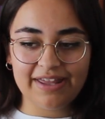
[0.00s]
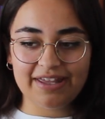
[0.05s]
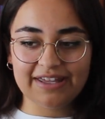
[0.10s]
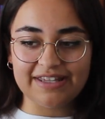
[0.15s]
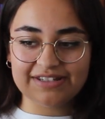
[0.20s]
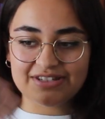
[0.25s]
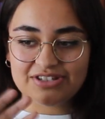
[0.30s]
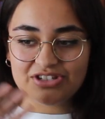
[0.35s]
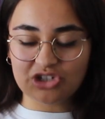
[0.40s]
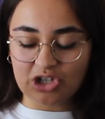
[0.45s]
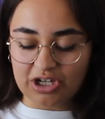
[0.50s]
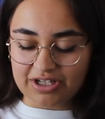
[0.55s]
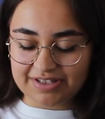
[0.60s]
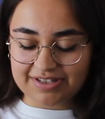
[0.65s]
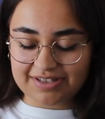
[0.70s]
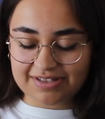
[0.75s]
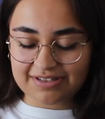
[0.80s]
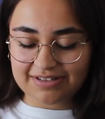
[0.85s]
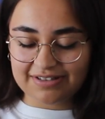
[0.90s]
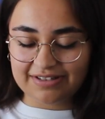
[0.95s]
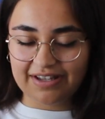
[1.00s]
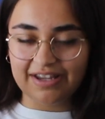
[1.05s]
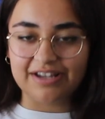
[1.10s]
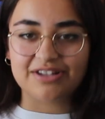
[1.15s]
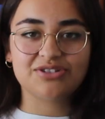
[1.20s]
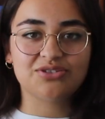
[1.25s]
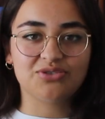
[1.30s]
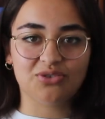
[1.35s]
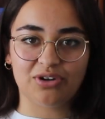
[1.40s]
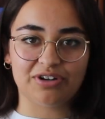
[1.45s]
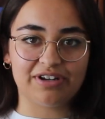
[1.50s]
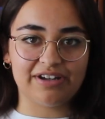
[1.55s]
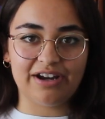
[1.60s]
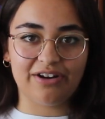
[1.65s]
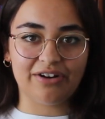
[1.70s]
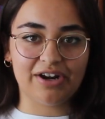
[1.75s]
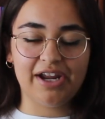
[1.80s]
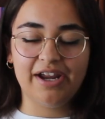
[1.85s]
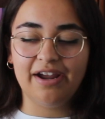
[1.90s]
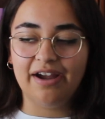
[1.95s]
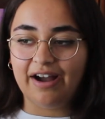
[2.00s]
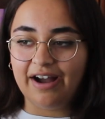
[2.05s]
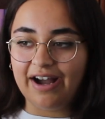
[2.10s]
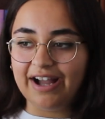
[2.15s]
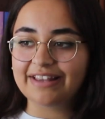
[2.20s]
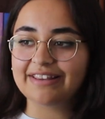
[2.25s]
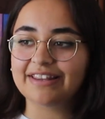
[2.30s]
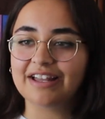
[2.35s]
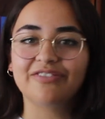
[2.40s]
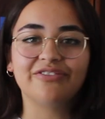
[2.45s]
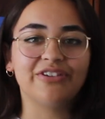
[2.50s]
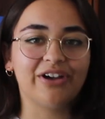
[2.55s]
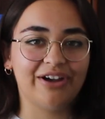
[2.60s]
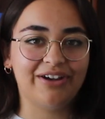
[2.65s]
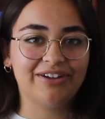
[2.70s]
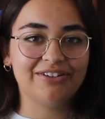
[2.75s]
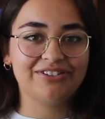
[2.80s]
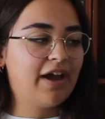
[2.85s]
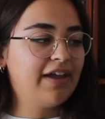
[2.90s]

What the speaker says: is just extraordinary. I love her.